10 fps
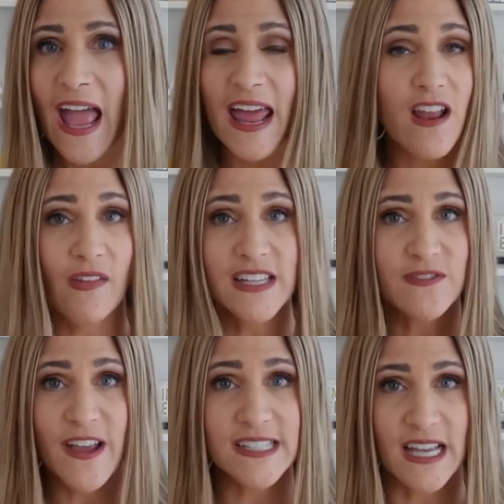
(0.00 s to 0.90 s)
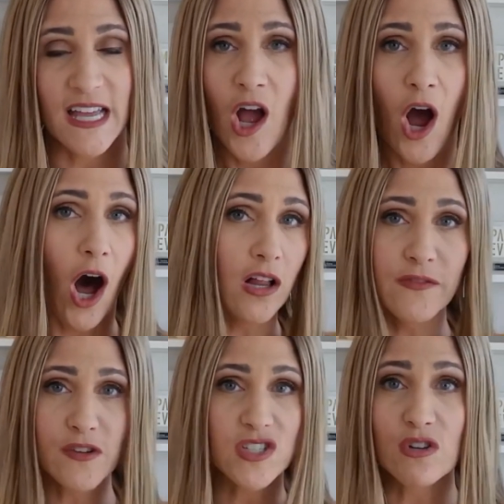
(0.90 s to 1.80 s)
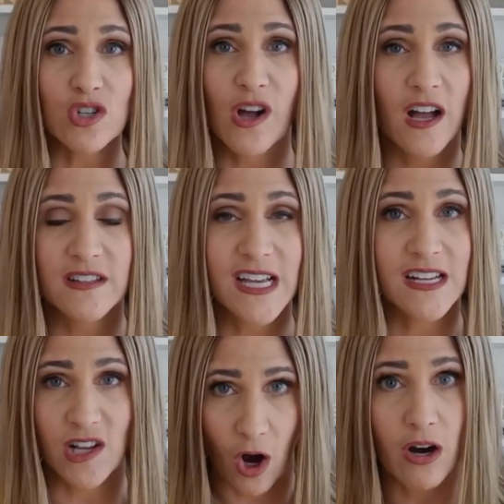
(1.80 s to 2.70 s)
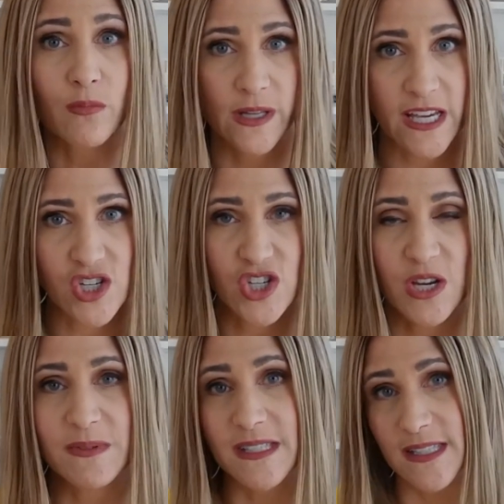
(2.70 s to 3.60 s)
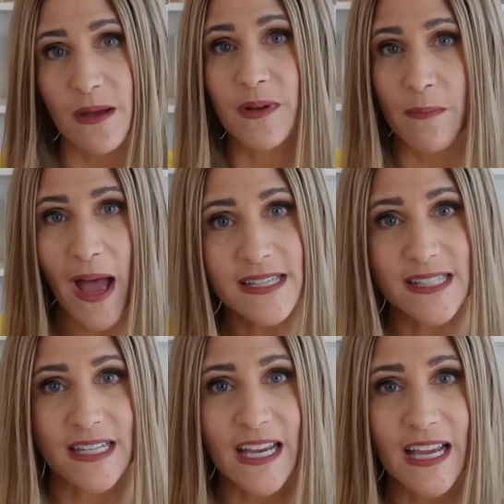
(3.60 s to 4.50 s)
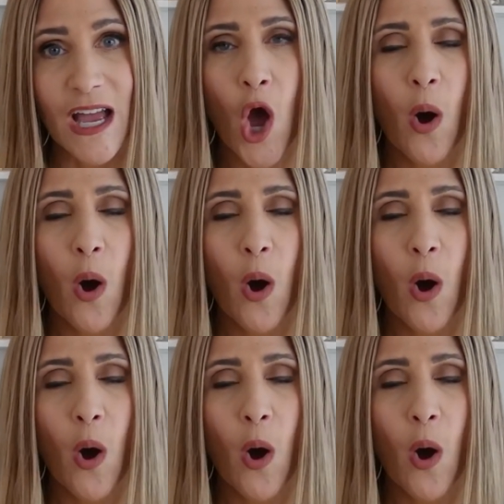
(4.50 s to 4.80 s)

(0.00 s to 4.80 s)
And let's face it, all of your social contacts are relationships in some capacity.